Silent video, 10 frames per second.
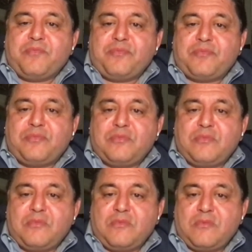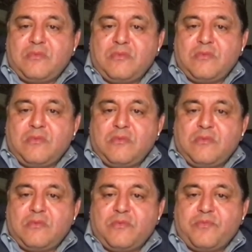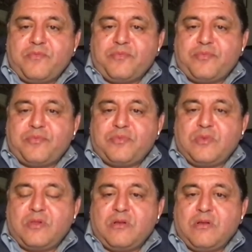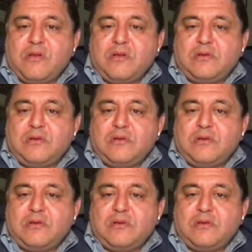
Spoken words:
This person isn't speaking.